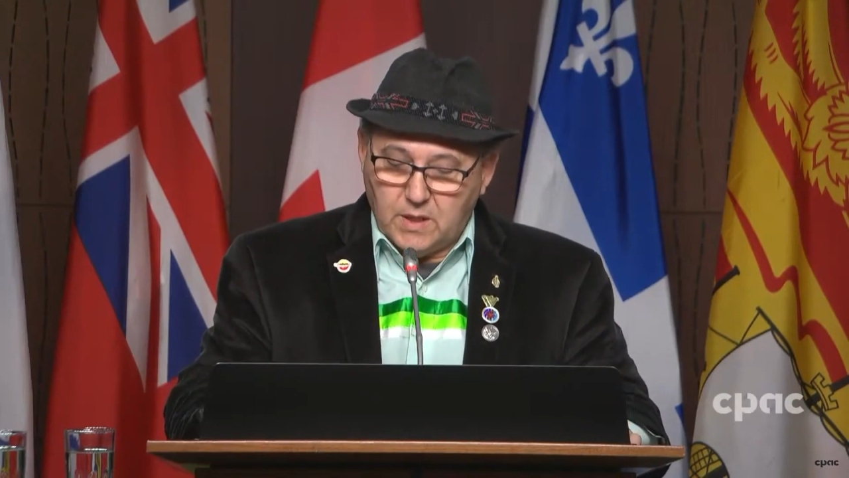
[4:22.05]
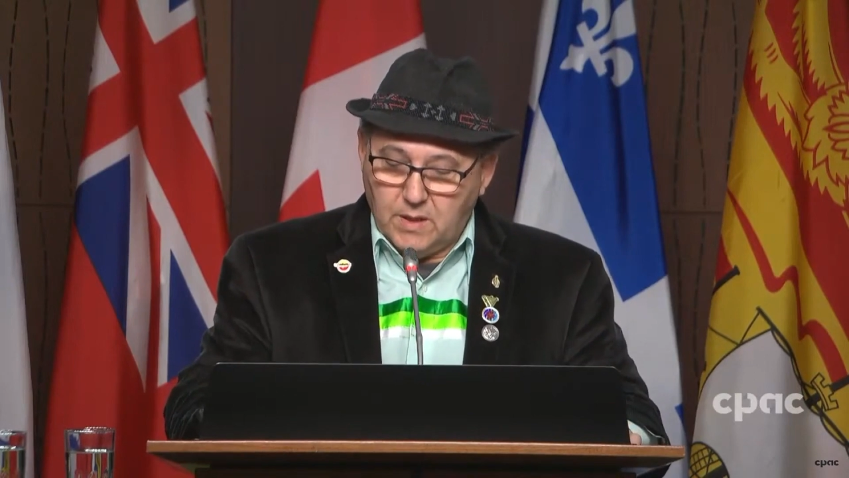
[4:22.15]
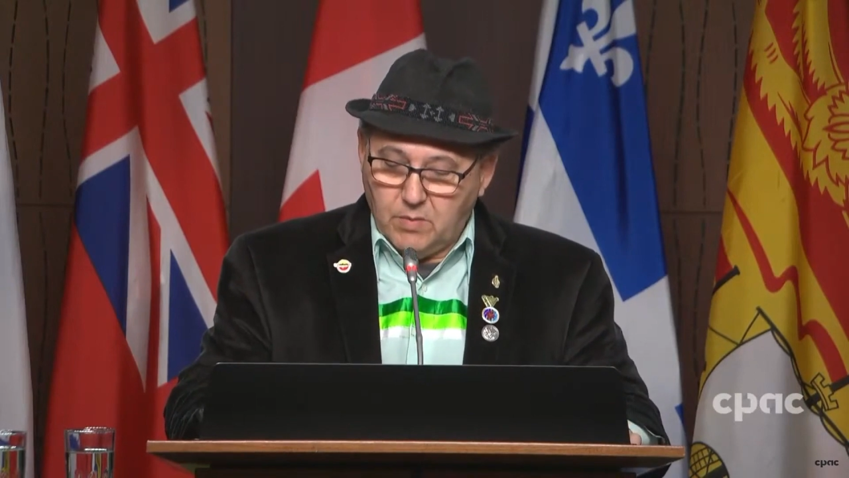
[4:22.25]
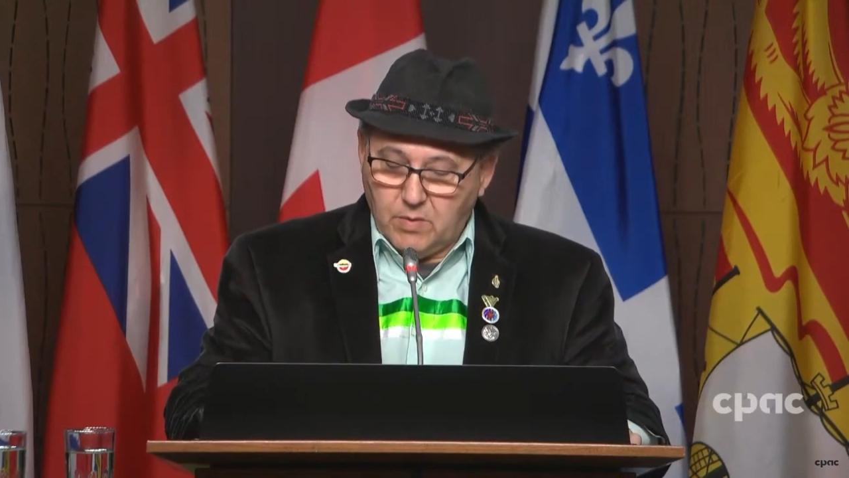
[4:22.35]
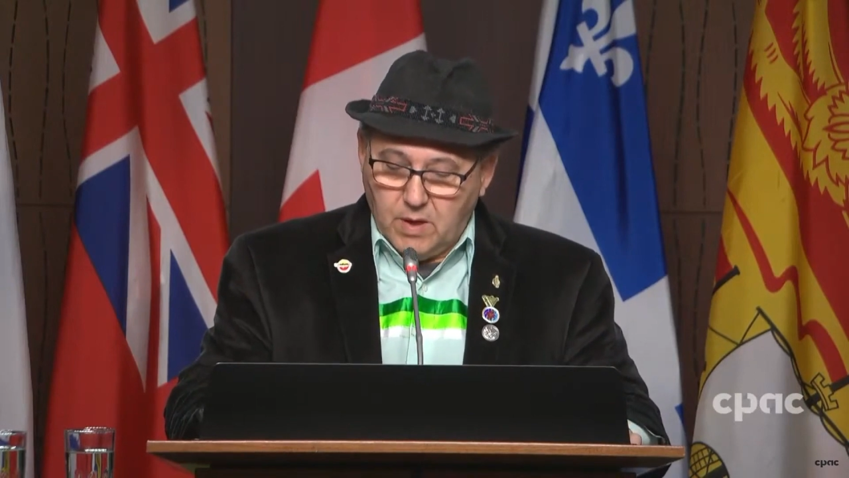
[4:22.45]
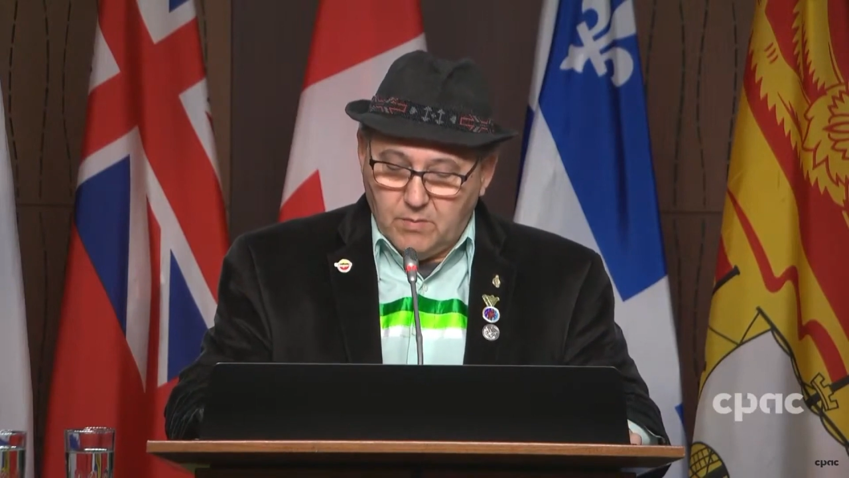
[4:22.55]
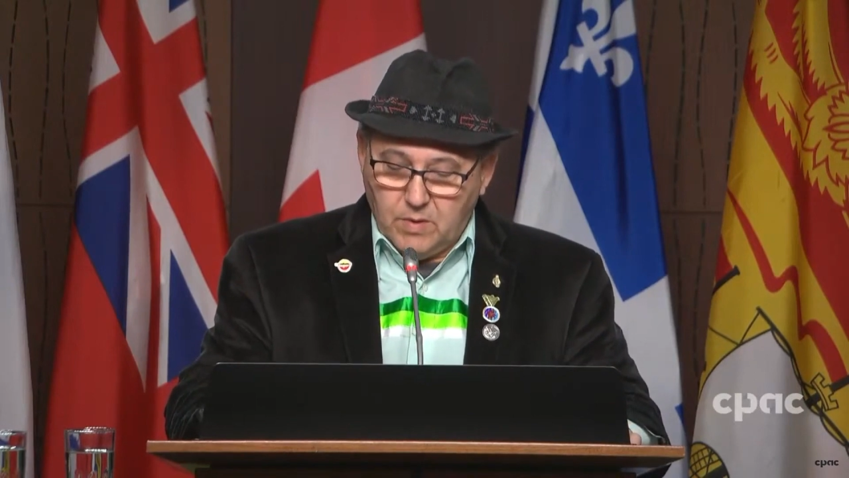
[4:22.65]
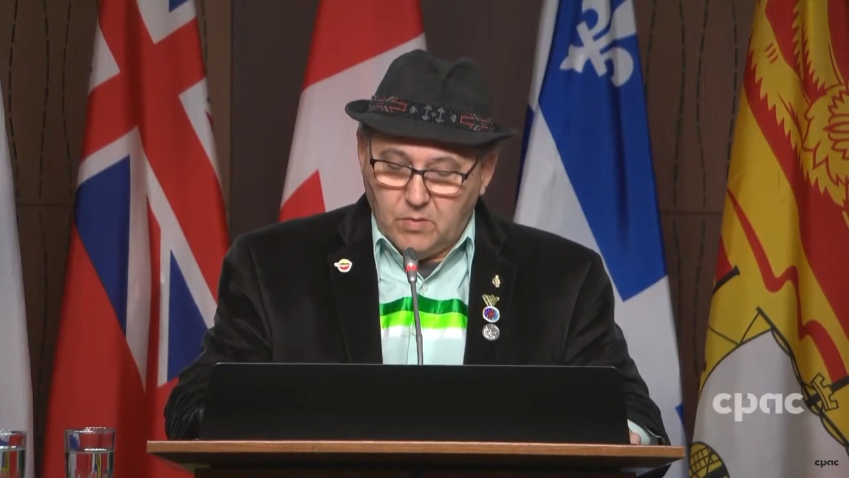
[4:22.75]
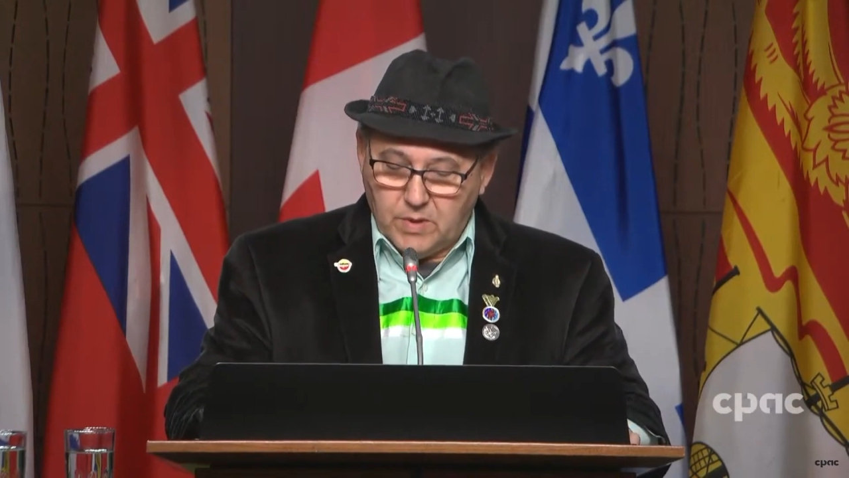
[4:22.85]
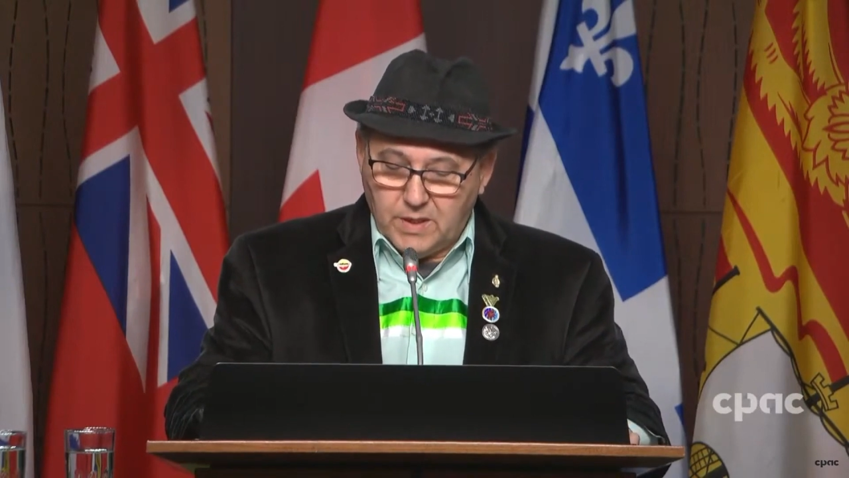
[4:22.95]
the Liberal
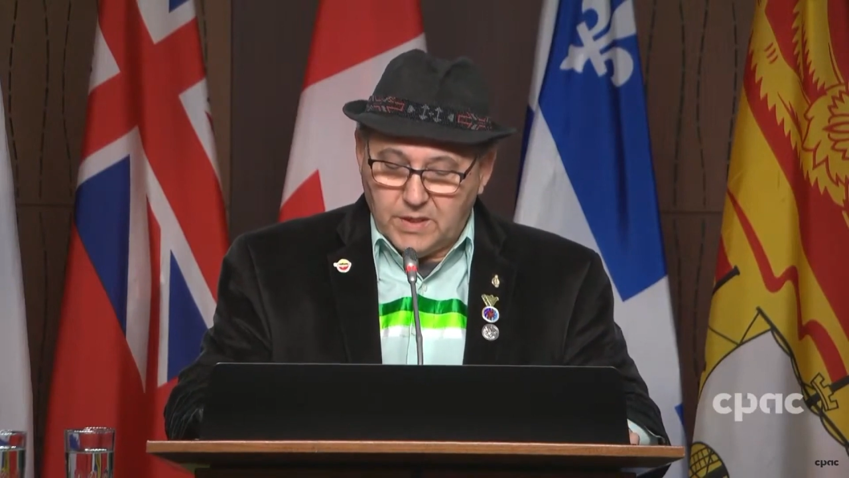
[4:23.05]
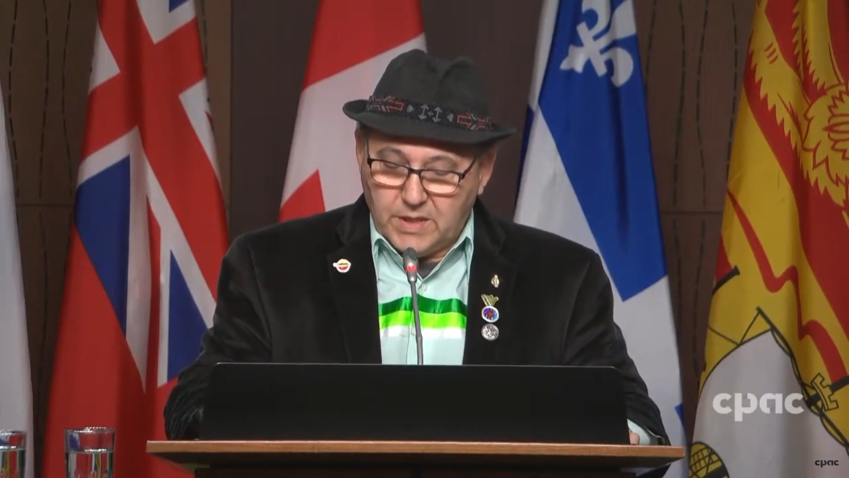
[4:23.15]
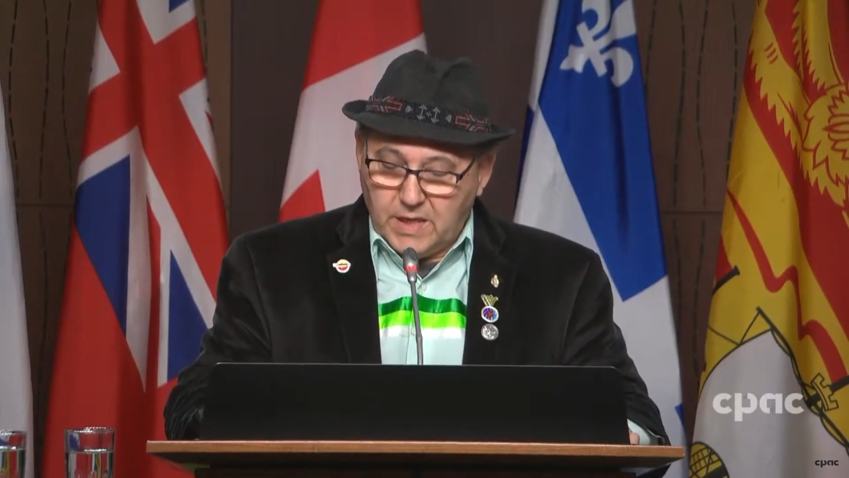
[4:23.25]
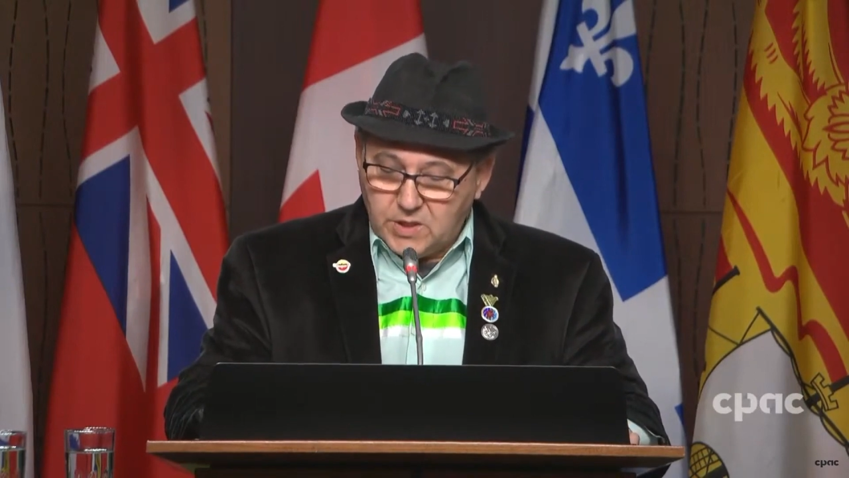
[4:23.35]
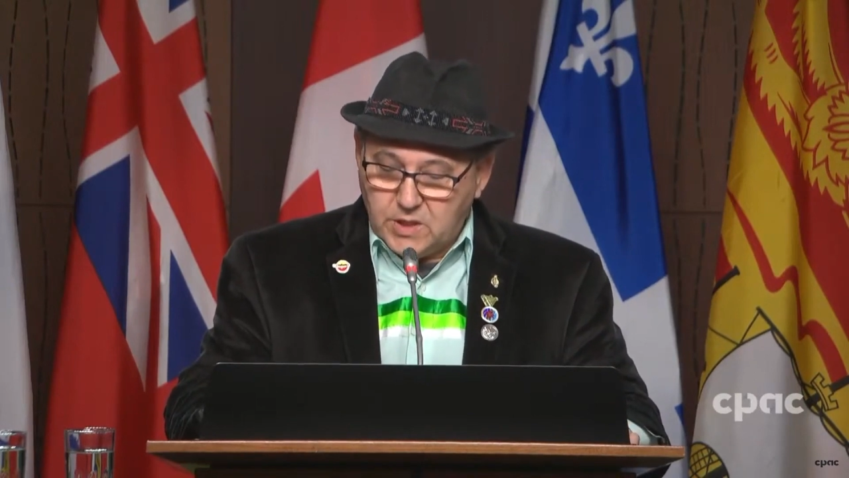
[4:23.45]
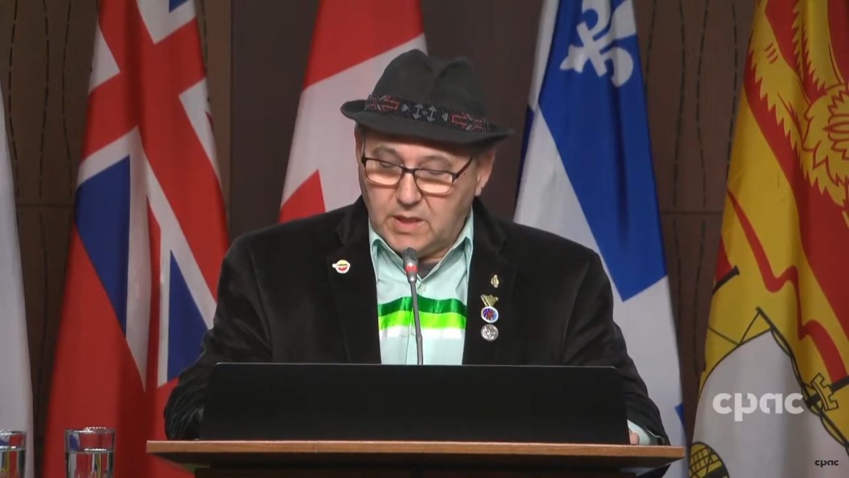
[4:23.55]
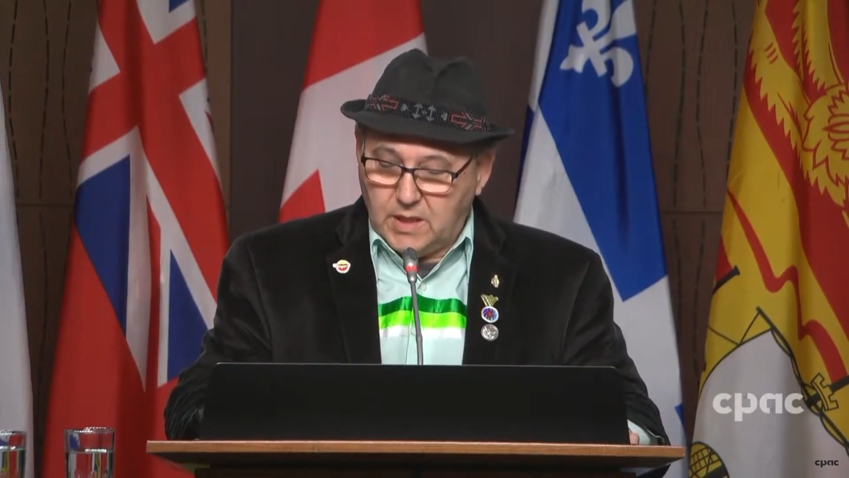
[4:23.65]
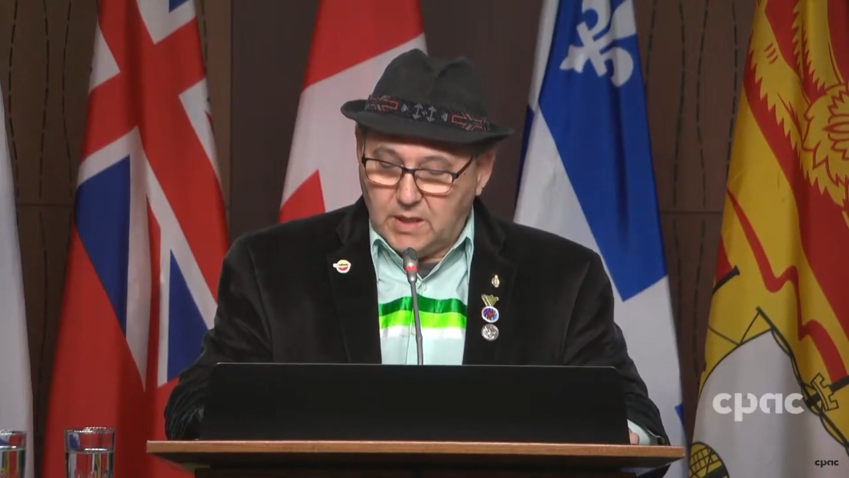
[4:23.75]
government would intentionally